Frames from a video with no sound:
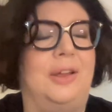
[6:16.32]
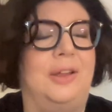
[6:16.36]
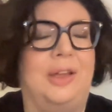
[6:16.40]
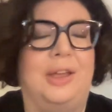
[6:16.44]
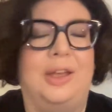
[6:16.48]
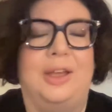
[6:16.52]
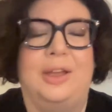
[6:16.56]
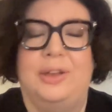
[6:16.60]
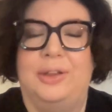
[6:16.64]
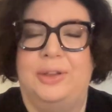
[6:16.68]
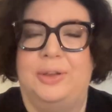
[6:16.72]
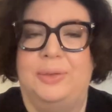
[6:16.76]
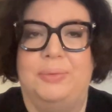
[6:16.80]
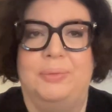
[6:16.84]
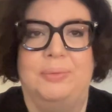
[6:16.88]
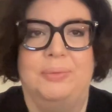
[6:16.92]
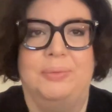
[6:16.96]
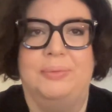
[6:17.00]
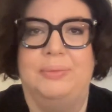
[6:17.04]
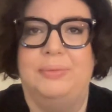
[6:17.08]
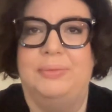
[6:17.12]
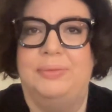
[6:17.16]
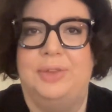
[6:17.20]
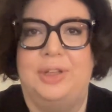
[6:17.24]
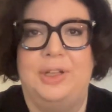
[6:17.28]

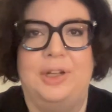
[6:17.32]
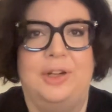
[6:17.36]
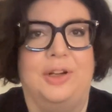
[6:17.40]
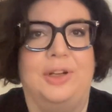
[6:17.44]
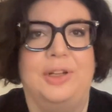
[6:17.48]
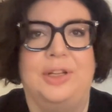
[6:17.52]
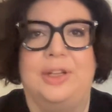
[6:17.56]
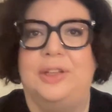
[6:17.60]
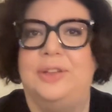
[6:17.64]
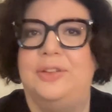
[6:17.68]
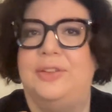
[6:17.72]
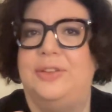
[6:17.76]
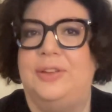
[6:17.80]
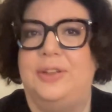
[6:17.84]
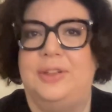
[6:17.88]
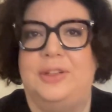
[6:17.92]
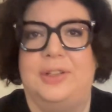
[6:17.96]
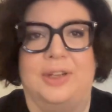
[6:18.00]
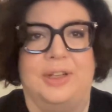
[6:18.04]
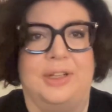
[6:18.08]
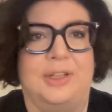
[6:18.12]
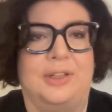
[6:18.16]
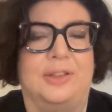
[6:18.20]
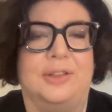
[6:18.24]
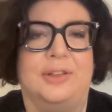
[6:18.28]
the artist, the
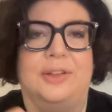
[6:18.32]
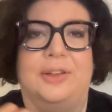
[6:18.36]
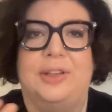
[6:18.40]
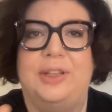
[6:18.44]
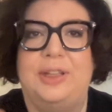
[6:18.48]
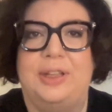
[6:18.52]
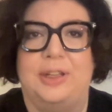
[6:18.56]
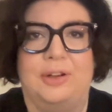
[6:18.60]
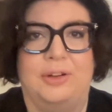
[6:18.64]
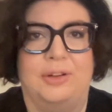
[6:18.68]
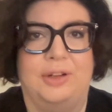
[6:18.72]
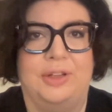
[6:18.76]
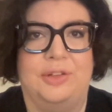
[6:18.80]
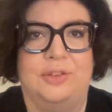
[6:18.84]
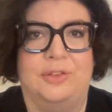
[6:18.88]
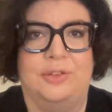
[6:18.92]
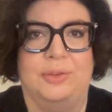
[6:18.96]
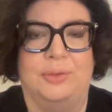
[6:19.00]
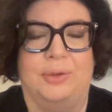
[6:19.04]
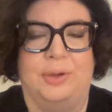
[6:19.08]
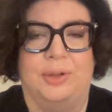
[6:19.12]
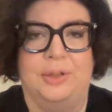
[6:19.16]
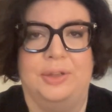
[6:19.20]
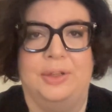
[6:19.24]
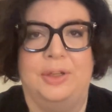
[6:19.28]
title, the year, and
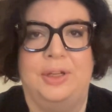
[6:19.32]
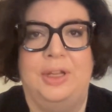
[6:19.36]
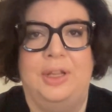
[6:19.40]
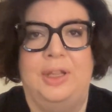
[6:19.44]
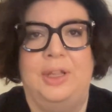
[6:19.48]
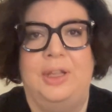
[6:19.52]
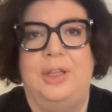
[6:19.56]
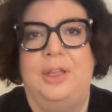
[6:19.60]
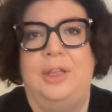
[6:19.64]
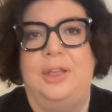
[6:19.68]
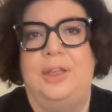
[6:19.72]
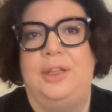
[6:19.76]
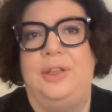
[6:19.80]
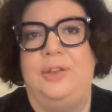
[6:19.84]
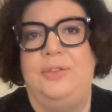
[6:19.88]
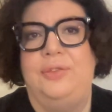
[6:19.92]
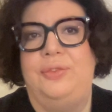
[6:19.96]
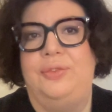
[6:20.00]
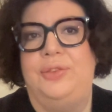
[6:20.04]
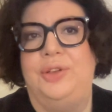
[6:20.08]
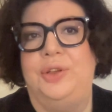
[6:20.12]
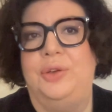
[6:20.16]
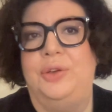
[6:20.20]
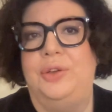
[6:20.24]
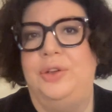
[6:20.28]
so on.
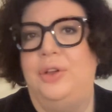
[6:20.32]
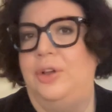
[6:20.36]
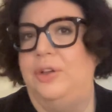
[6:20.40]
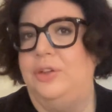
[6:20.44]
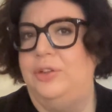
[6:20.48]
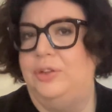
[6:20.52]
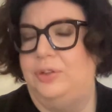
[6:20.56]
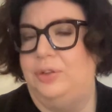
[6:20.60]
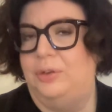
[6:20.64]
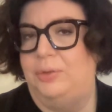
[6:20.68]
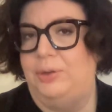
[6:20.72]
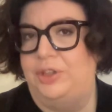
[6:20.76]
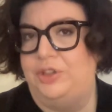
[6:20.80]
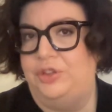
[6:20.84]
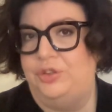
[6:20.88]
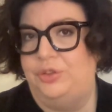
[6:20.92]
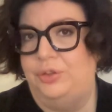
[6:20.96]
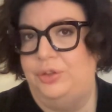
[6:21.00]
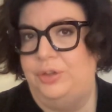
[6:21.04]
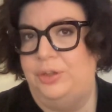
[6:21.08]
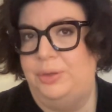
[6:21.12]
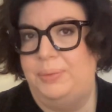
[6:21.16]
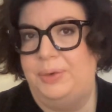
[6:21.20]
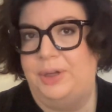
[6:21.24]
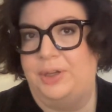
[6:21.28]
If you're not quite
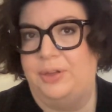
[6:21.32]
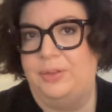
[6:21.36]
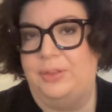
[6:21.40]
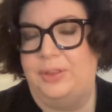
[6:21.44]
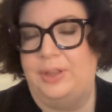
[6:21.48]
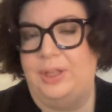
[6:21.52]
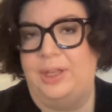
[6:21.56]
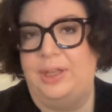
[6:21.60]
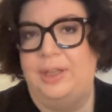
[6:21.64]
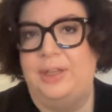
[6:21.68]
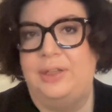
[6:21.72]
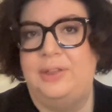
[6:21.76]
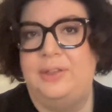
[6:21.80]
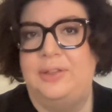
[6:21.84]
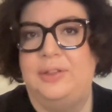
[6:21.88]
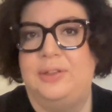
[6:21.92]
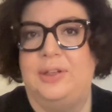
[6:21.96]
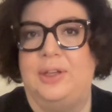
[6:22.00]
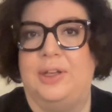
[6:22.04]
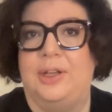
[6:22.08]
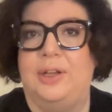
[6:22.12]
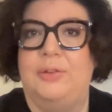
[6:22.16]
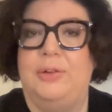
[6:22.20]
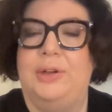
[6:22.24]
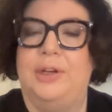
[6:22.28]
sure about that,
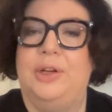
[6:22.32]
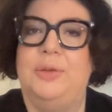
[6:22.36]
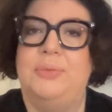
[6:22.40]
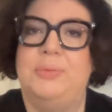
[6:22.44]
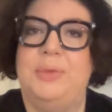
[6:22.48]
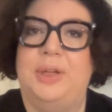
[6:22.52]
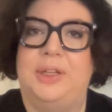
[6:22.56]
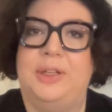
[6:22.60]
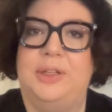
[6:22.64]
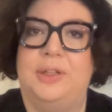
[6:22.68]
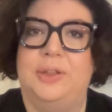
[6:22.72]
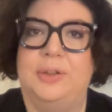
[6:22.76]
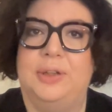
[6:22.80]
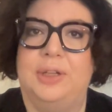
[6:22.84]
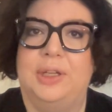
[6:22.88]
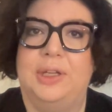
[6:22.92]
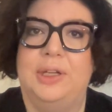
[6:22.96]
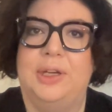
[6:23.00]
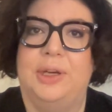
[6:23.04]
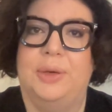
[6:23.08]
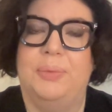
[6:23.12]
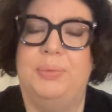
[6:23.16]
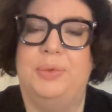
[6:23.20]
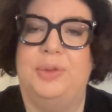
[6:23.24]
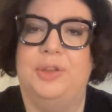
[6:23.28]
I recommend looking
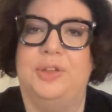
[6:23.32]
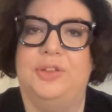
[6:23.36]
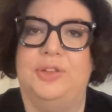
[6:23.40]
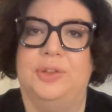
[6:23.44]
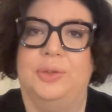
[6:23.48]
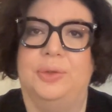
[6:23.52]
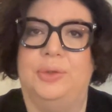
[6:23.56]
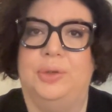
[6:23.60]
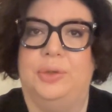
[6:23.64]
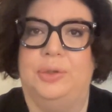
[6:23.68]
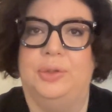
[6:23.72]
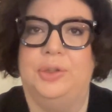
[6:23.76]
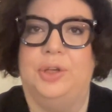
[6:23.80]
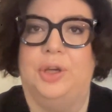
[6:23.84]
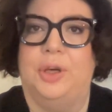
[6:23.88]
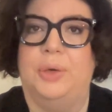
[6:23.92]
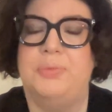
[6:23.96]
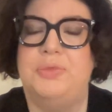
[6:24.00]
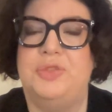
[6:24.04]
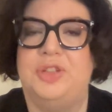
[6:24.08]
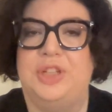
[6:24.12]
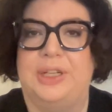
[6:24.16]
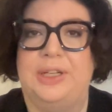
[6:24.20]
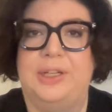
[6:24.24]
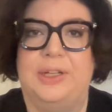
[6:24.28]
up the so-called
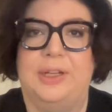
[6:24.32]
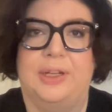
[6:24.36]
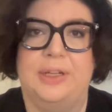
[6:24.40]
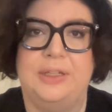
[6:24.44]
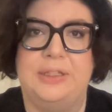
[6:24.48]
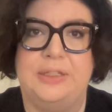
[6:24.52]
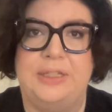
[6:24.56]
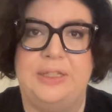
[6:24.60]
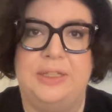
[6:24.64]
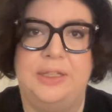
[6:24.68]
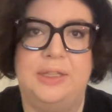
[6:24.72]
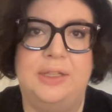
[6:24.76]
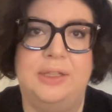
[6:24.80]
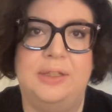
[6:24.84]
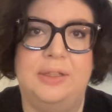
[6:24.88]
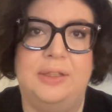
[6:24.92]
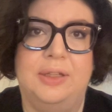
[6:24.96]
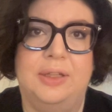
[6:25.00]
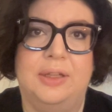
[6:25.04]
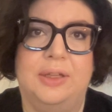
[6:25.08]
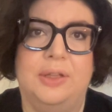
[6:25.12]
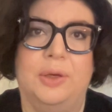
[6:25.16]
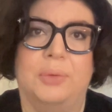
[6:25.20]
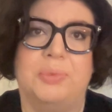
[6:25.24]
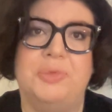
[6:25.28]
object ID.
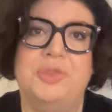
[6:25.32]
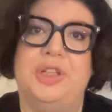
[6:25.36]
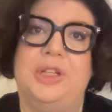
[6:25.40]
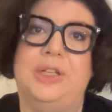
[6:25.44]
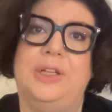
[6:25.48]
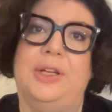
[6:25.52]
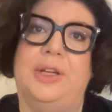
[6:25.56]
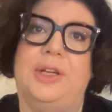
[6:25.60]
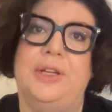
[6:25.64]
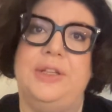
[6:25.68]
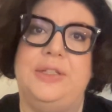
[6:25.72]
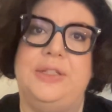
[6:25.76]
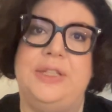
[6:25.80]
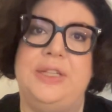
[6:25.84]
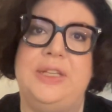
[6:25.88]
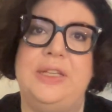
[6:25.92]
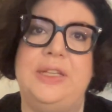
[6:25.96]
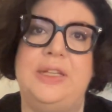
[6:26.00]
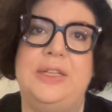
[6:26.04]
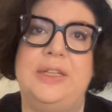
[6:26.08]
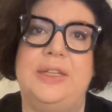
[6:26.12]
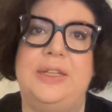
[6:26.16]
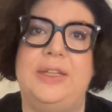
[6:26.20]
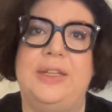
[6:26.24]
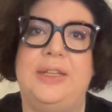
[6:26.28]
The object
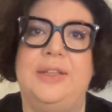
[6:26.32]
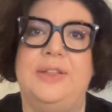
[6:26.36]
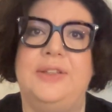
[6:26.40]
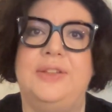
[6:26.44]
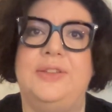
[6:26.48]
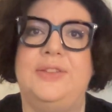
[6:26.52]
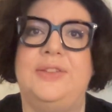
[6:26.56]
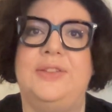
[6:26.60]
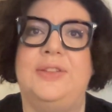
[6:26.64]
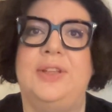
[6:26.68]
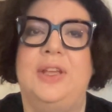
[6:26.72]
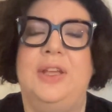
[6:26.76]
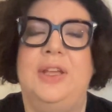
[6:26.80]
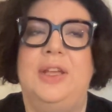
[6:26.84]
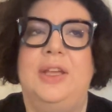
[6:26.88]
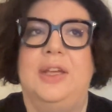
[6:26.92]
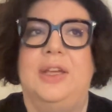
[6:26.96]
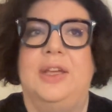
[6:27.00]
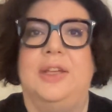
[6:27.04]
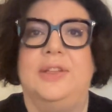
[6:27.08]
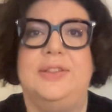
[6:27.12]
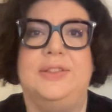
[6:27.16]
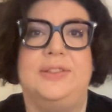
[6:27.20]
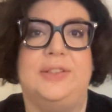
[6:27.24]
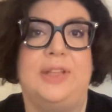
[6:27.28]
ID is
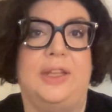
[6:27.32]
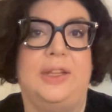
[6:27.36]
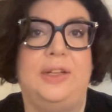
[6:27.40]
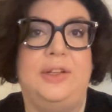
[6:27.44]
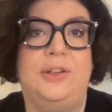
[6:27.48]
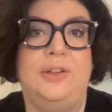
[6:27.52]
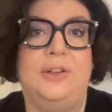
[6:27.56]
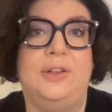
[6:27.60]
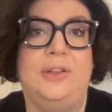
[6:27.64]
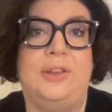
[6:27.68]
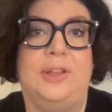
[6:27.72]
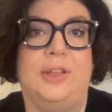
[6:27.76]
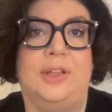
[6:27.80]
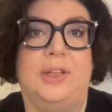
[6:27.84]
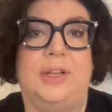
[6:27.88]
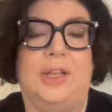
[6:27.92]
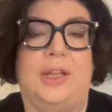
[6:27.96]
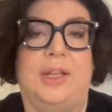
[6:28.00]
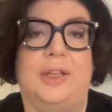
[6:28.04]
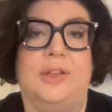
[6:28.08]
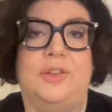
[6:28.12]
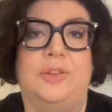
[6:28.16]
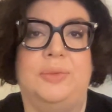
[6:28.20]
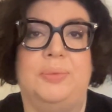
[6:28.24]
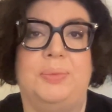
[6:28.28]
a standard that
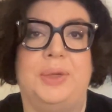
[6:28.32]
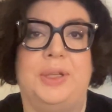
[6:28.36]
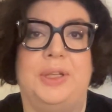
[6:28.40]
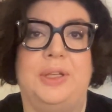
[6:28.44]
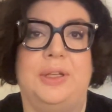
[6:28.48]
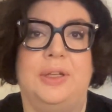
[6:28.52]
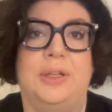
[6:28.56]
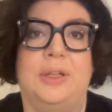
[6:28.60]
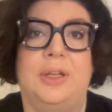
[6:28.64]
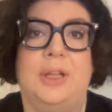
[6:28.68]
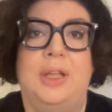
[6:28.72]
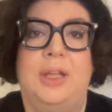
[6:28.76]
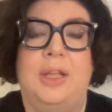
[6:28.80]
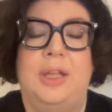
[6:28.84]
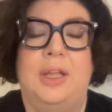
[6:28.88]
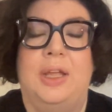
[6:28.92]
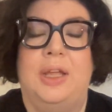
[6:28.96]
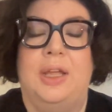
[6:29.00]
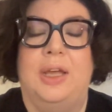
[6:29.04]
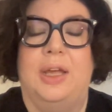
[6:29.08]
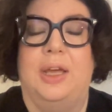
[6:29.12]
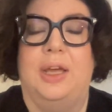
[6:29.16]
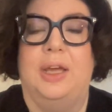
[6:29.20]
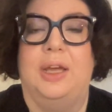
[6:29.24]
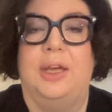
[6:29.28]
has been
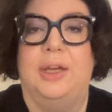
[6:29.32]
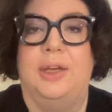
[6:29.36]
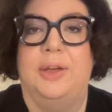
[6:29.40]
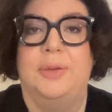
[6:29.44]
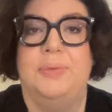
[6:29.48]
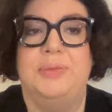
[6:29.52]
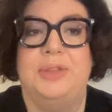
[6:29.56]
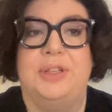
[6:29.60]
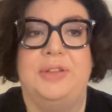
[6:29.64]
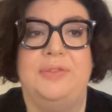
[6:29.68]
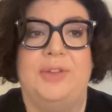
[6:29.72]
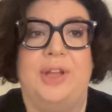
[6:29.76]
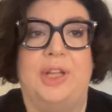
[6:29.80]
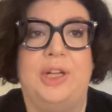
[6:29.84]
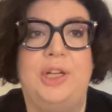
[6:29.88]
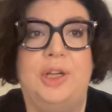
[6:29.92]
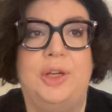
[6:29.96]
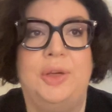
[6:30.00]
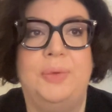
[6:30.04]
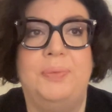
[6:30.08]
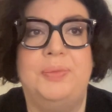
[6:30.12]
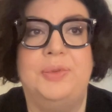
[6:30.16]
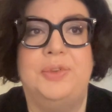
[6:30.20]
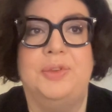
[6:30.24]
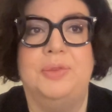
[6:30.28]

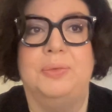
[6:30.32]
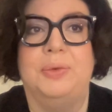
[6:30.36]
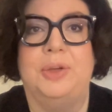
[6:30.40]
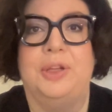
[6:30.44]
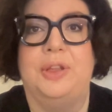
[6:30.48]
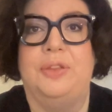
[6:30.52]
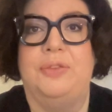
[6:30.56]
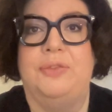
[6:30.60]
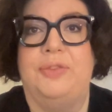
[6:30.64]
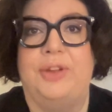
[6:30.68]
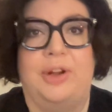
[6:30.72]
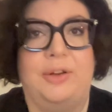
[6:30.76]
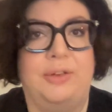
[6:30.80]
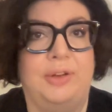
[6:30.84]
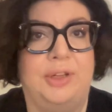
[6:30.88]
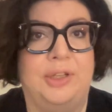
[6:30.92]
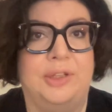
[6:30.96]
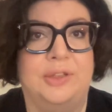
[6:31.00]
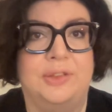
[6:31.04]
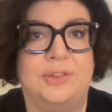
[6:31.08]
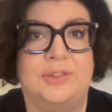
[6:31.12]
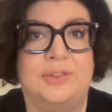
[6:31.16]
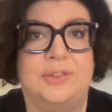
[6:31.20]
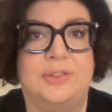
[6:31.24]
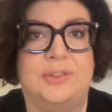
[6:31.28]
developed with
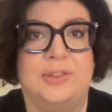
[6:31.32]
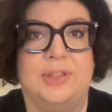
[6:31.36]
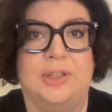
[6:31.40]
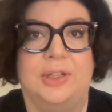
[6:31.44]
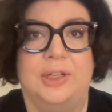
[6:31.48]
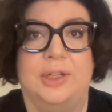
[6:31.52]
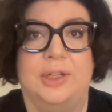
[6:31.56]
various